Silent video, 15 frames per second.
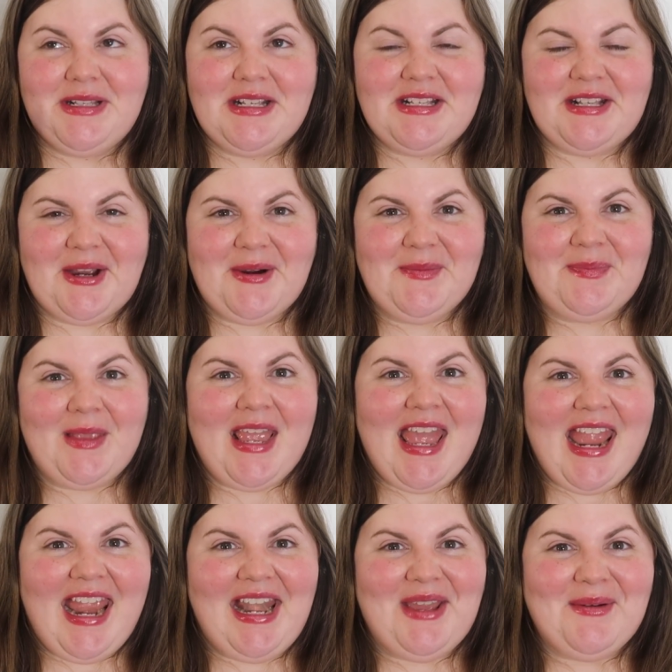So
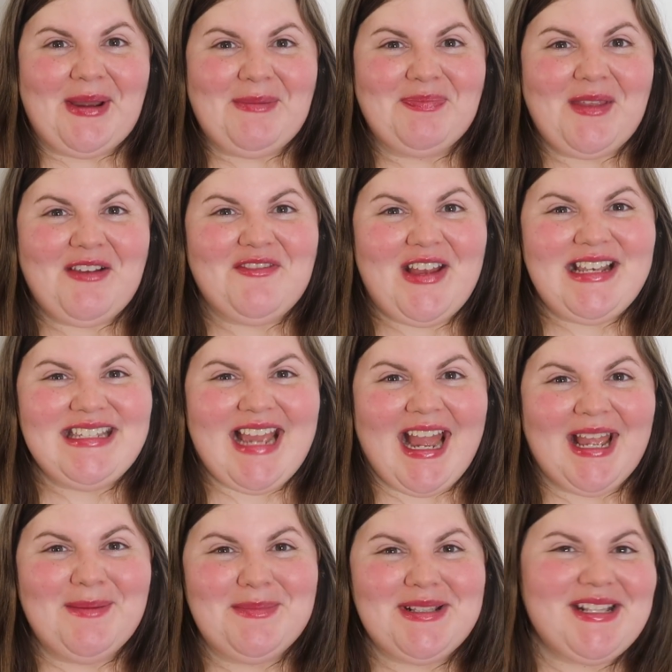anyway, fun
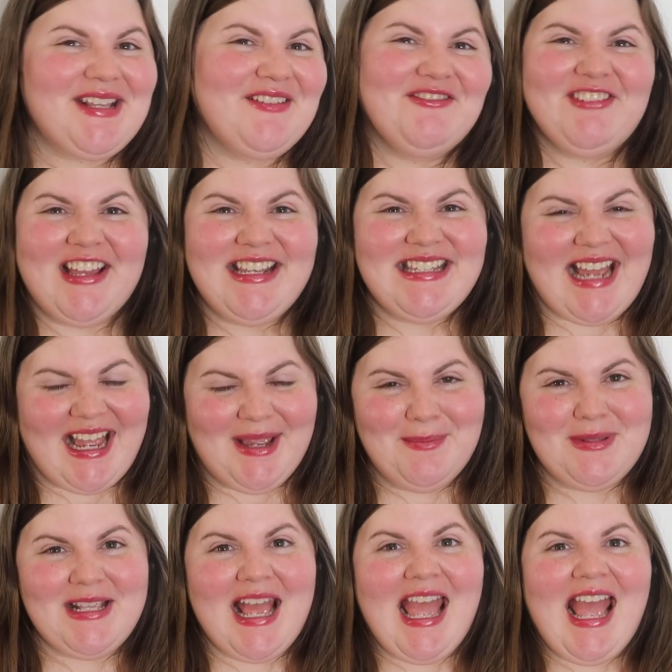times, fun
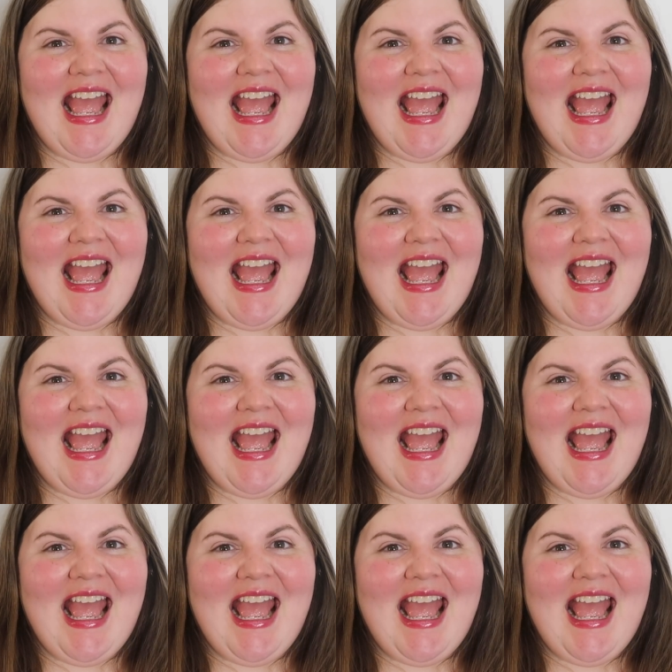times.